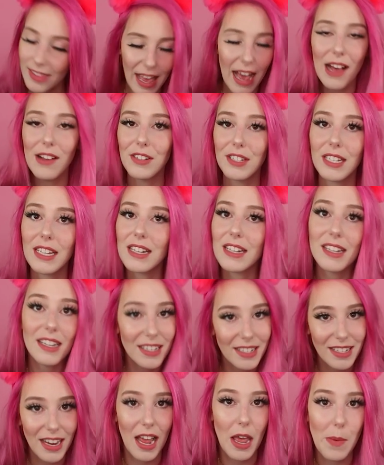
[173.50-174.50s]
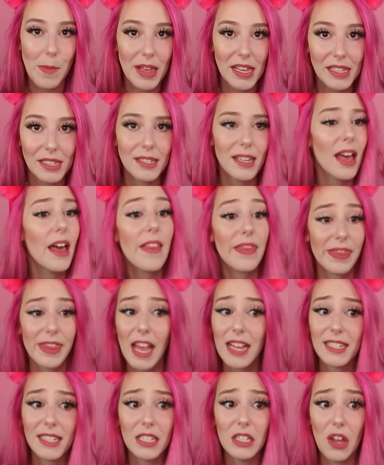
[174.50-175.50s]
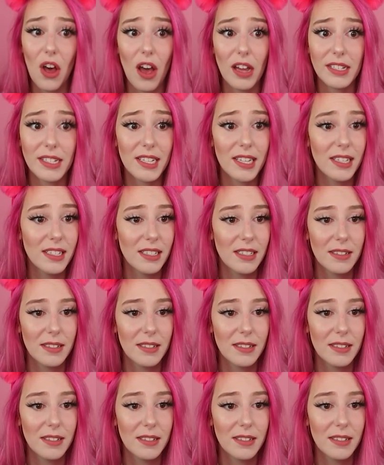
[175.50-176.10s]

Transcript: thousand diamonds. That's a lot.